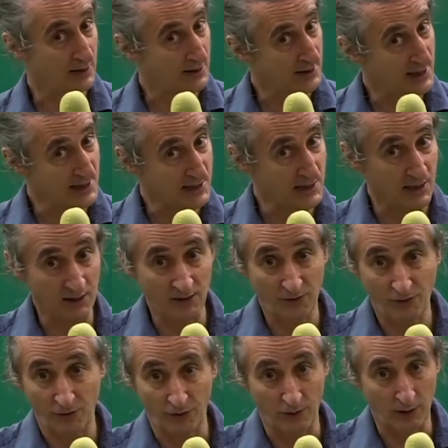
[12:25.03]
listening
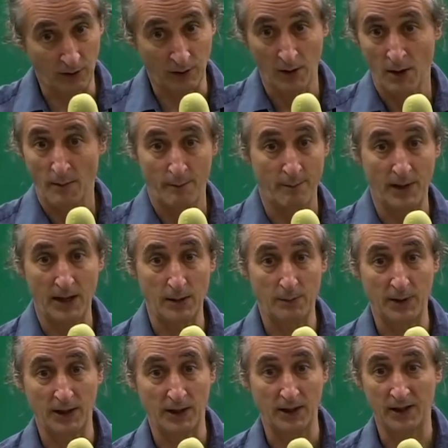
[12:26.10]
for
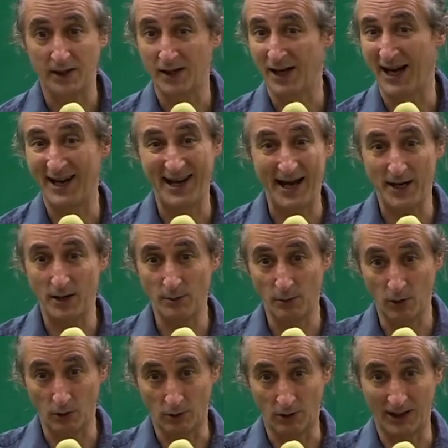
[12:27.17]
maybe an
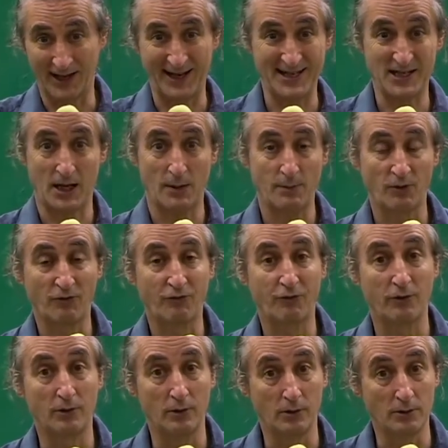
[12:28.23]
animal, a type of
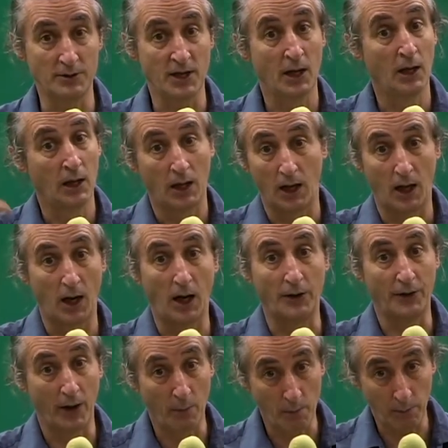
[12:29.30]
food, a
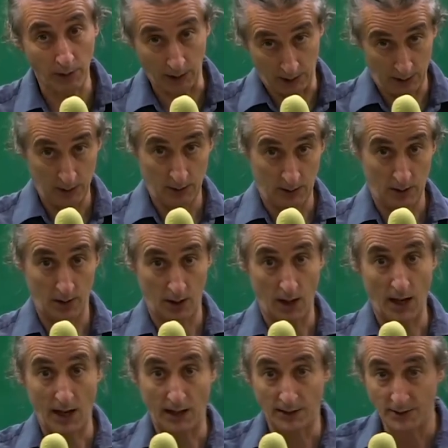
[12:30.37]
number,
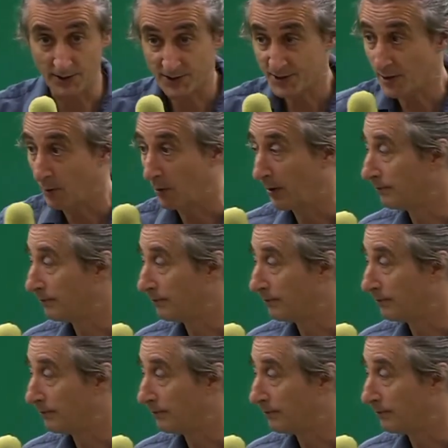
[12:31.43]
and so on?